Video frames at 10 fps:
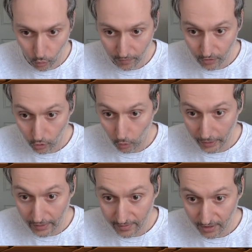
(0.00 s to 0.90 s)
with the
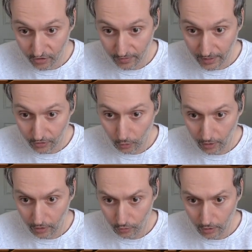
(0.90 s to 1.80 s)
queen touching that square
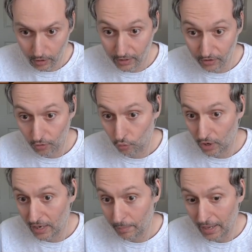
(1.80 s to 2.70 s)
as well is a
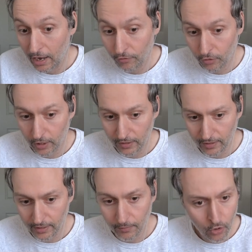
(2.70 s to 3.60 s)
really powerful idea.